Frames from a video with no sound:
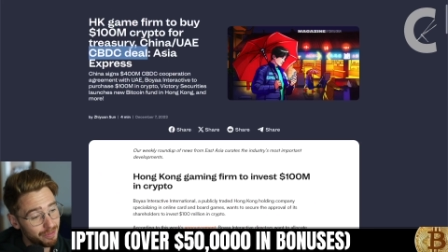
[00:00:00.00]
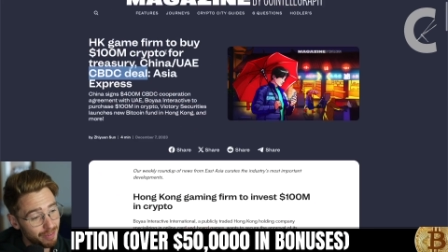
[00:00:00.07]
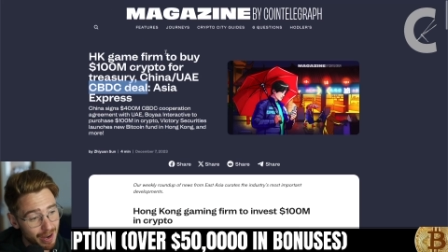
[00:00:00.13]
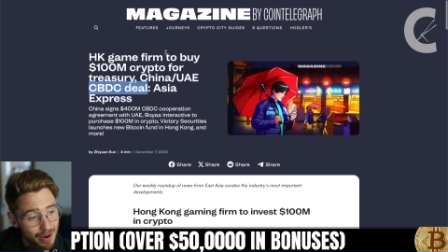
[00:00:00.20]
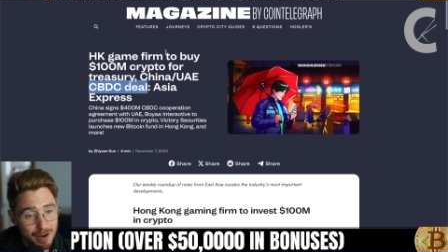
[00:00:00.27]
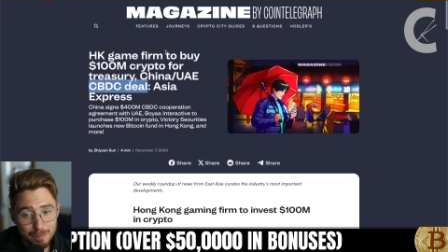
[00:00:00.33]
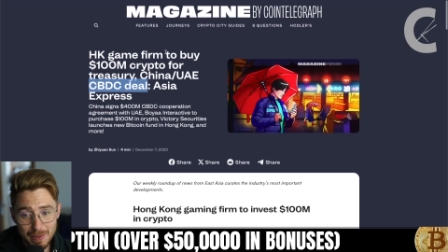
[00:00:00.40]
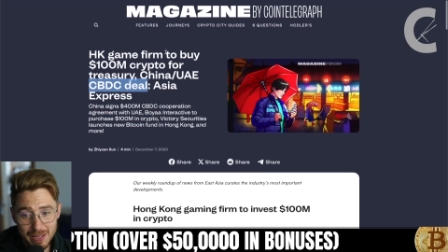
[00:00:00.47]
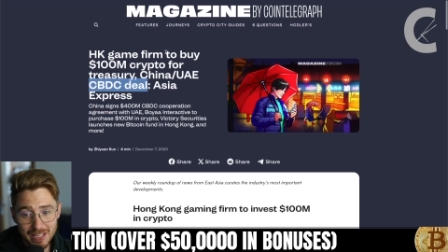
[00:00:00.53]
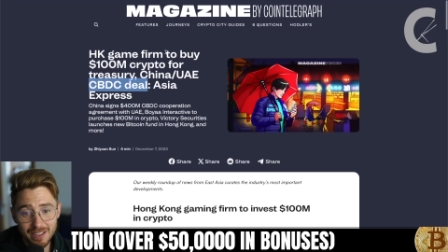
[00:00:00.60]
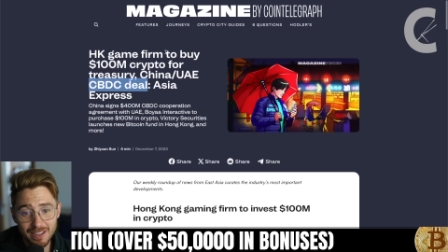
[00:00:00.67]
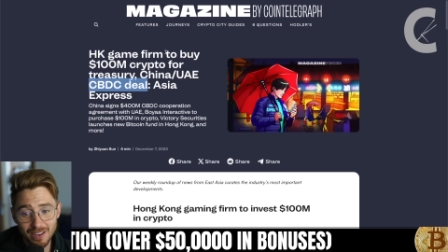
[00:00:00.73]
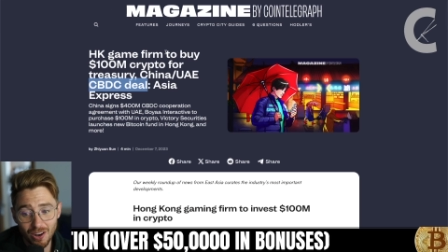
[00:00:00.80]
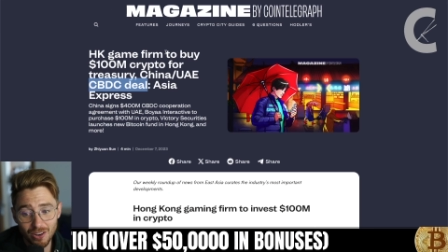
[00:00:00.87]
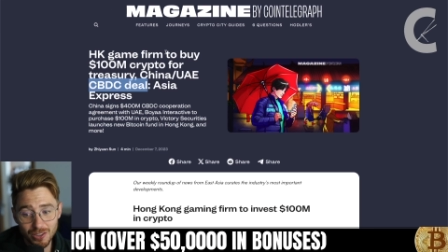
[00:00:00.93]
are very
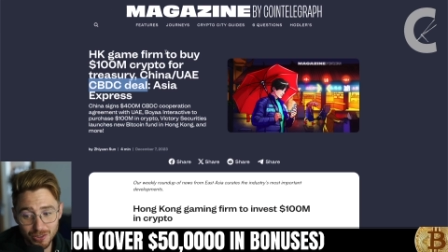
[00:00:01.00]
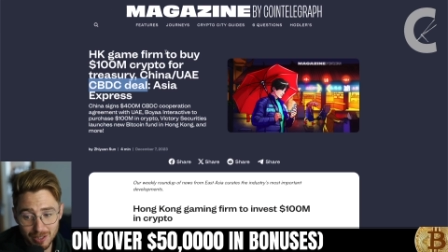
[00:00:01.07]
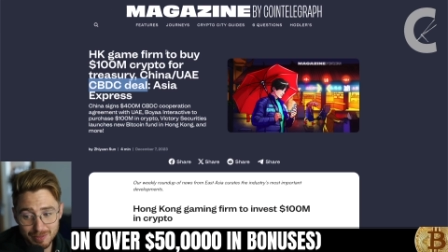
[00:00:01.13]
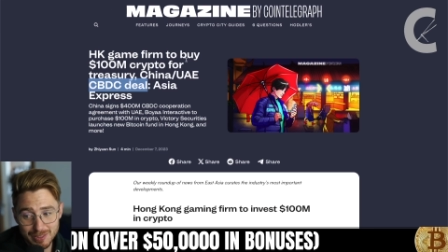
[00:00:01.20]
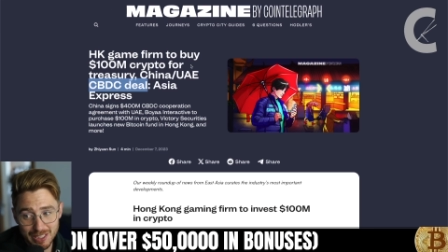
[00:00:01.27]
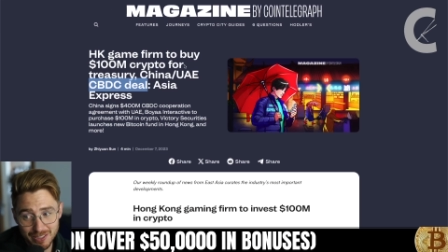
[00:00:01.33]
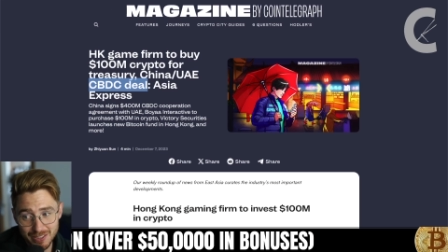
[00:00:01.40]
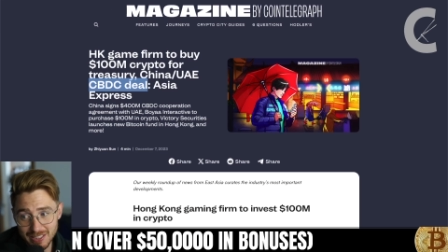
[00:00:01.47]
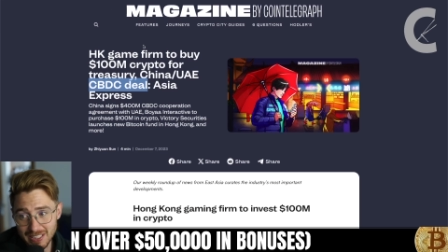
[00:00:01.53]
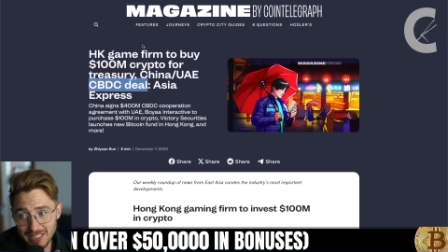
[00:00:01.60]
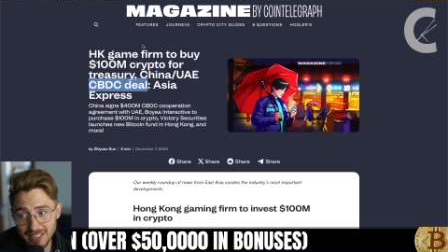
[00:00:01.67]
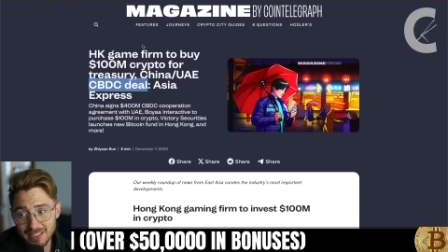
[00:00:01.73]
big on crypto.